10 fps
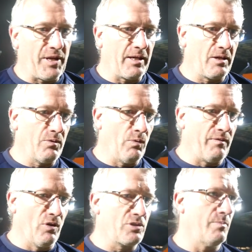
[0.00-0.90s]
think we've
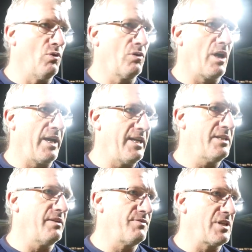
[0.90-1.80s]
looked a more
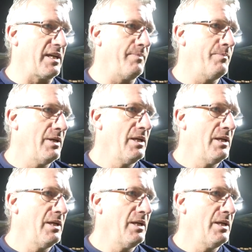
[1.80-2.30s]
cohesive team.